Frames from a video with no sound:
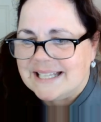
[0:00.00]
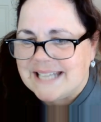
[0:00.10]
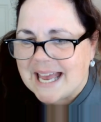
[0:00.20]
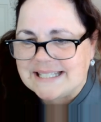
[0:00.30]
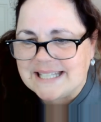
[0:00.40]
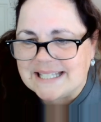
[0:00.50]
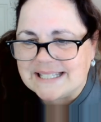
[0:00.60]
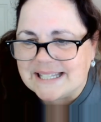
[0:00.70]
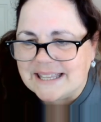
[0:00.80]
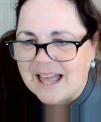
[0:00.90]
Taz
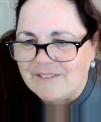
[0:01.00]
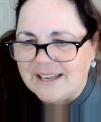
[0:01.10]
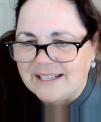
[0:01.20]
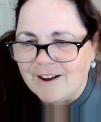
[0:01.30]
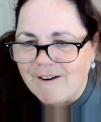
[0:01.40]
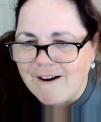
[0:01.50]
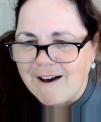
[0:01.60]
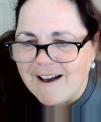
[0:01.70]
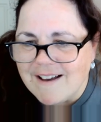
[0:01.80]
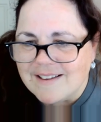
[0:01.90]
says, love it.
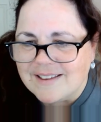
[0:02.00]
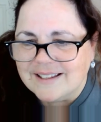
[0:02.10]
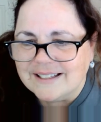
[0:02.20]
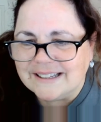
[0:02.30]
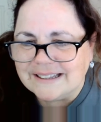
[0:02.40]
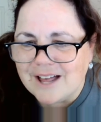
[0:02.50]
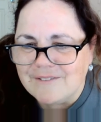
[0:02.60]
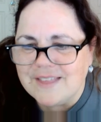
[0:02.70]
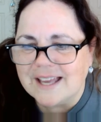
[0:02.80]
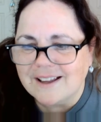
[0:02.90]
Aw.
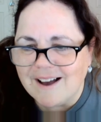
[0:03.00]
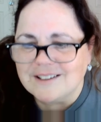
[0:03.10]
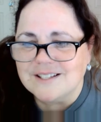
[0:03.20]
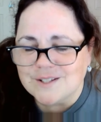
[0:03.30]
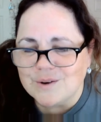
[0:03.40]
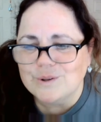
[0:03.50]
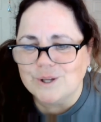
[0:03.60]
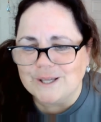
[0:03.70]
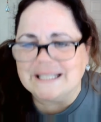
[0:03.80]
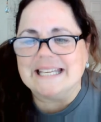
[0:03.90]
Love that God is so
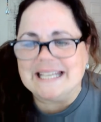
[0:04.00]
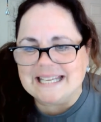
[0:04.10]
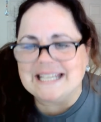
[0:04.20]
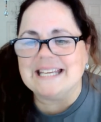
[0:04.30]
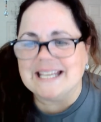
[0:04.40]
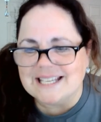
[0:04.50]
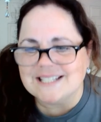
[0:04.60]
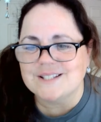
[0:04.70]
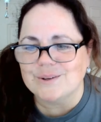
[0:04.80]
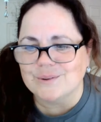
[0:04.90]
good. He
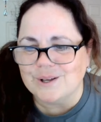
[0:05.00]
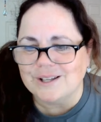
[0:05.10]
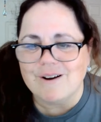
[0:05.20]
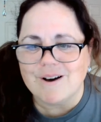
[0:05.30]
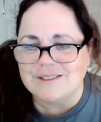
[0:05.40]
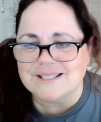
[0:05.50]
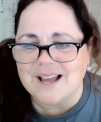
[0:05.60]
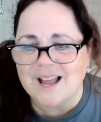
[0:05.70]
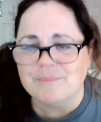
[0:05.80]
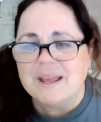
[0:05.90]
is so good all the
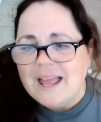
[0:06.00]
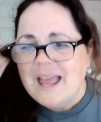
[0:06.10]
time.